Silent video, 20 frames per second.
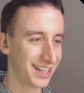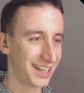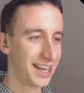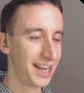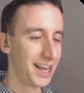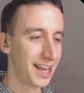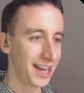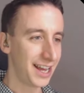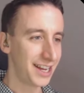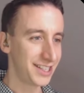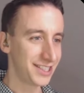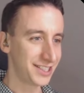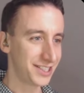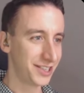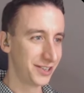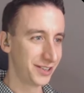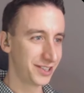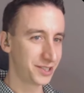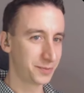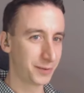I just
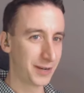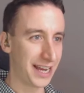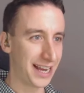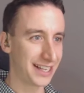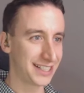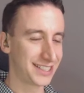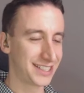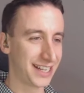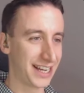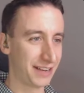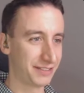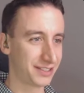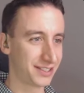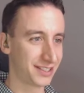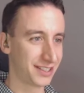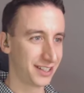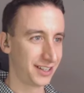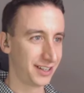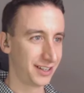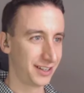noticed
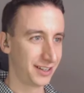Wagstaff's